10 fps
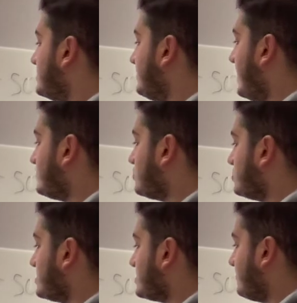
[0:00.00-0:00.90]
12
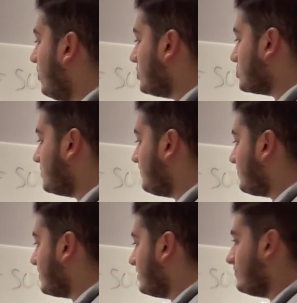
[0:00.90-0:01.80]
chooses 4
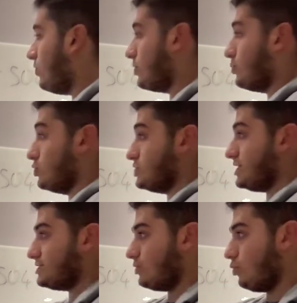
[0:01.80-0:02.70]
for
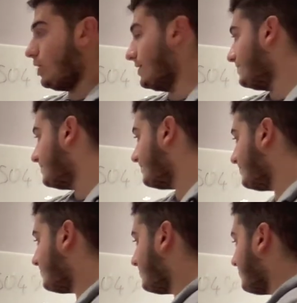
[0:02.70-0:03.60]
project 1
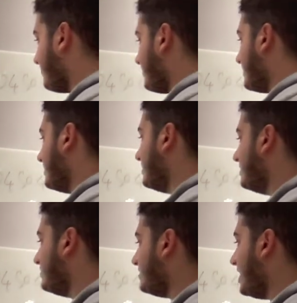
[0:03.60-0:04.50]

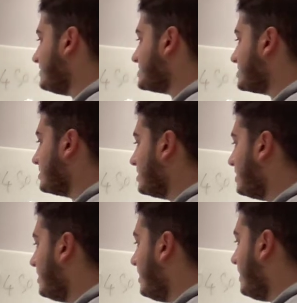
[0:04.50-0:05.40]
times
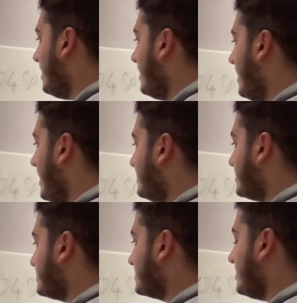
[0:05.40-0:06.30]
8
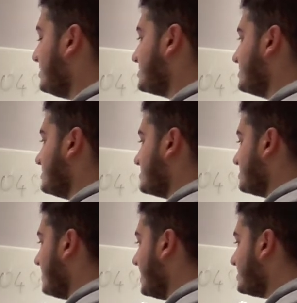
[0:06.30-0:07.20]
other
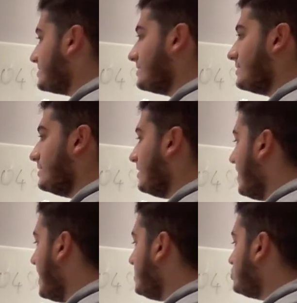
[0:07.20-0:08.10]
consultants remained.
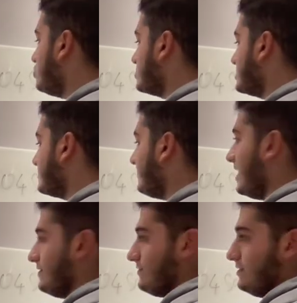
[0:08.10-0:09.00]
8 chooses
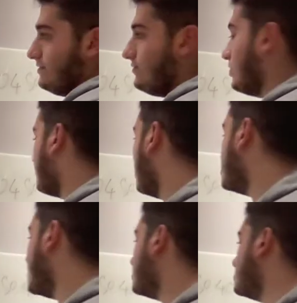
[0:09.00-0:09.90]
5 for
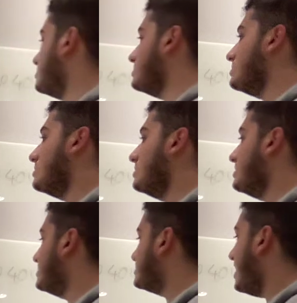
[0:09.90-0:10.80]
project 2
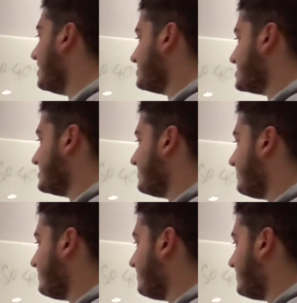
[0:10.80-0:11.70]
times
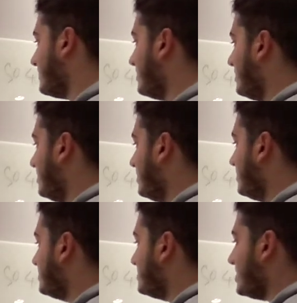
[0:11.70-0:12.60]

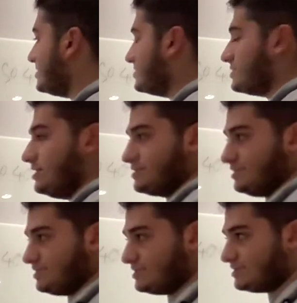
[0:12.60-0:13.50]
3 other
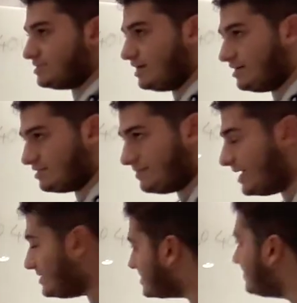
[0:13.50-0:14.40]
consultants are remained.